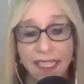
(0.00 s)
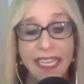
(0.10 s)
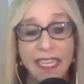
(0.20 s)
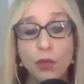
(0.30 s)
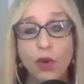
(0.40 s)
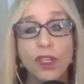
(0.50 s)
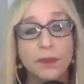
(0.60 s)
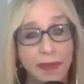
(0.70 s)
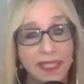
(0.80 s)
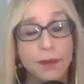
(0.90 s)
in the
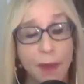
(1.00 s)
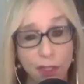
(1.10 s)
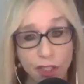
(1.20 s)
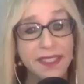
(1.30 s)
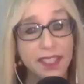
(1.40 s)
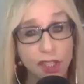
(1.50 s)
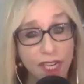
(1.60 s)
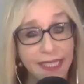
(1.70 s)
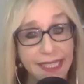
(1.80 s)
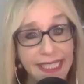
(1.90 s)
world, but especially the
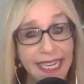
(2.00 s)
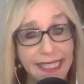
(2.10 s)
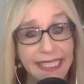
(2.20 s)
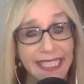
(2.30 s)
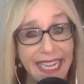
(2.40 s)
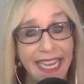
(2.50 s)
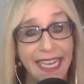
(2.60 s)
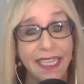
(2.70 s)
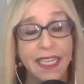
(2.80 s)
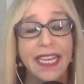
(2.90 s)
United States
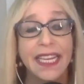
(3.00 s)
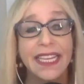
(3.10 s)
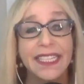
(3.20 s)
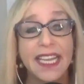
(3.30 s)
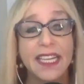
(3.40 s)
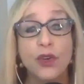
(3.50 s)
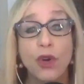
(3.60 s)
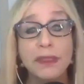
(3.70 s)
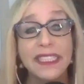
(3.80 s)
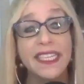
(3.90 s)
today, is that
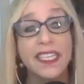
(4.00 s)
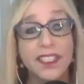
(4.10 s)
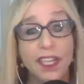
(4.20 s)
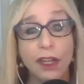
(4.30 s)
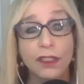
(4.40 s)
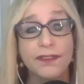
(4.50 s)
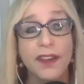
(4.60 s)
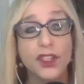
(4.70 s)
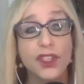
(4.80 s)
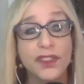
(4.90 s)
normally an adult
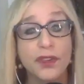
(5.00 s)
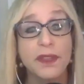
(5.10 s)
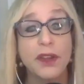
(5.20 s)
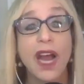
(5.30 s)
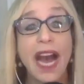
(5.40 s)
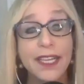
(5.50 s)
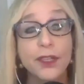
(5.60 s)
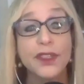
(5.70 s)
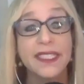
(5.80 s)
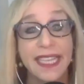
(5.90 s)
functions from their
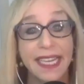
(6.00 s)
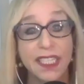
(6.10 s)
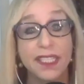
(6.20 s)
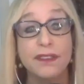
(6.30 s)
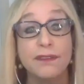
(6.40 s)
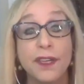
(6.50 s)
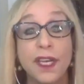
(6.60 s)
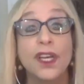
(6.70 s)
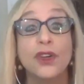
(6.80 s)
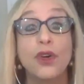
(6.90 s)
higher executive
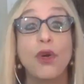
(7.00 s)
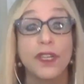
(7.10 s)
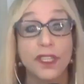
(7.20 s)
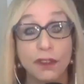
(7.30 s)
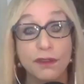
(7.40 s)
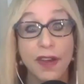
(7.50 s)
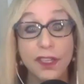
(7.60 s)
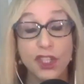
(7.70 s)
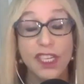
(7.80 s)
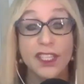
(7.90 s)
cortical
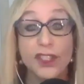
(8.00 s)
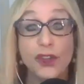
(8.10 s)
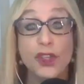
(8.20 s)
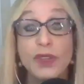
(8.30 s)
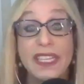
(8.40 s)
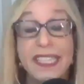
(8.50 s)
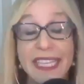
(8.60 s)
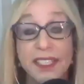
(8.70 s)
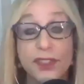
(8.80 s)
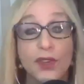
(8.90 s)
functioning. So you can
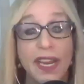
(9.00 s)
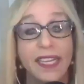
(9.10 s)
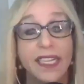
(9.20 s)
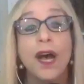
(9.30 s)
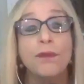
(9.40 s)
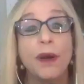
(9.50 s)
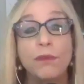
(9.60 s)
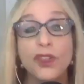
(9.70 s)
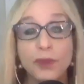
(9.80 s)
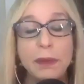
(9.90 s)
think straight, but
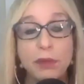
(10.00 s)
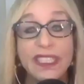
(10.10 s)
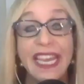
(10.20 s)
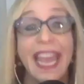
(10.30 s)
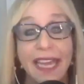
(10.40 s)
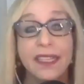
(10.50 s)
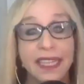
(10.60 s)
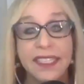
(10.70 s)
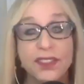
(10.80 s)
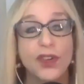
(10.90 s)
most people can't
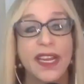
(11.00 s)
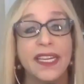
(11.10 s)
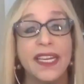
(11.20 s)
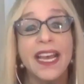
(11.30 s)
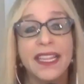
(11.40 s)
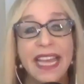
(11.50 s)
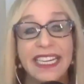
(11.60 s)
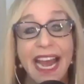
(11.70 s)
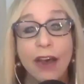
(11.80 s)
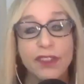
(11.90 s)
think straight. They
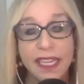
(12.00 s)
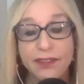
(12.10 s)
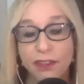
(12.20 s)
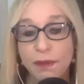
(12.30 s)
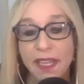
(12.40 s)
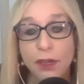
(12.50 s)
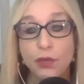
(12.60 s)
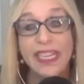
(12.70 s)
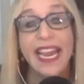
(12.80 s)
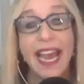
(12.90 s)
now think from their
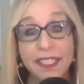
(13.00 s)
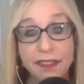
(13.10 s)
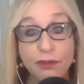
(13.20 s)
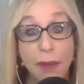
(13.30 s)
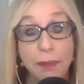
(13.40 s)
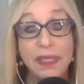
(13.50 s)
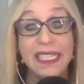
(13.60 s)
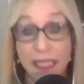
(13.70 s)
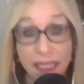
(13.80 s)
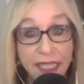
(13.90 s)
reactive
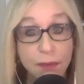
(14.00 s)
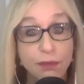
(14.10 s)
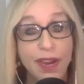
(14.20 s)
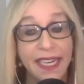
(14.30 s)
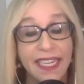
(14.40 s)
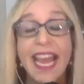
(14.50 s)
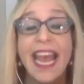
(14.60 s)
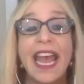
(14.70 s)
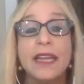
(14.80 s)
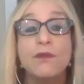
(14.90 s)
reptilian brain.
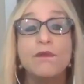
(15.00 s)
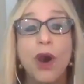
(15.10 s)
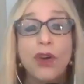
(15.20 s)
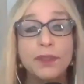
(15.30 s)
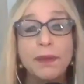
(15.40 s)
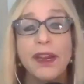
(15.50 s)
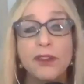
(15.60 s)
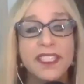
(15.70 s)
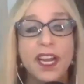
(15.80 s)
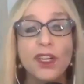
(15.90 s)
And most
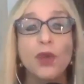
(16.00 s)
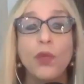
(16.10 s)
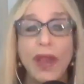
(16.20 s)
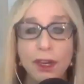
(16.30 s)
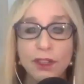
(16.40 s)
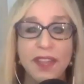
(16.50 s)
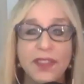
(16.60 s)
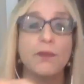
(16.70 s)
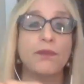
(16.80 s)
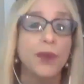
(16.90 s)
parents aren't aware
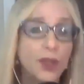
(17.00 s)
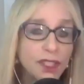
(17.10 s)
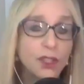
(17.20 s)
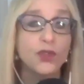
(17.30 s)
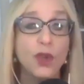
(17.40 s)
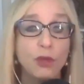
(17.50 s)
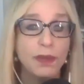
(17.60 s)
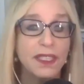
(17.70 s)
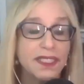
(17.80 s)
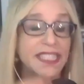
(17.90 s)
that the birth control
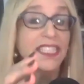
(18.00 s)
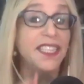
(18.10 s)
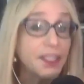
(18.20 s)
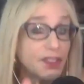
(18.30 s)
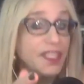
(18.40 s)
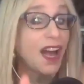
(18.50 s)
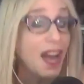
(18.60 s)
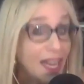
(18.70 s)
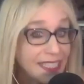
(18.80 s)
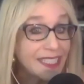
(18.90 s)
pills and years
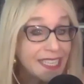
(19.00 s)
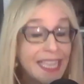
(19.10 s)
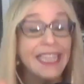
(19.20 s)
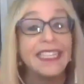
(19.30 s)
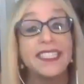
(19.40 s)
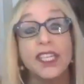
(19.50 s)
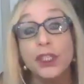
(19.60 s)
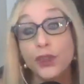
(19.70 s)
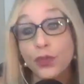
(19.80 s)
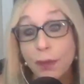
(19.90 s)
on it is
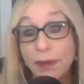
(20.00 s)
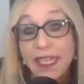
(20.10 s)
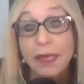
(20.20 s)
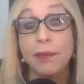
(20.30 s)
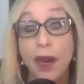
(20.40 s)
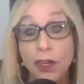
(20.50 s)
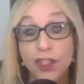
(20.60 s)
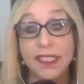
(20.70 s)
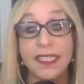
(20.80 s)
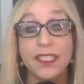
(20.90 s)
contributing
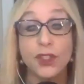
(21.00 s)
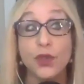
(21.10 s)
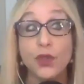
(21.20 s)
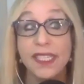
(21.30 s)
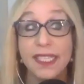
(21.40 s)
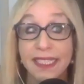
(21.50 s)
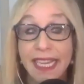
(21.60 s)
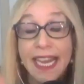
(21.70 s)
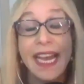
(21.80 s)
partially to this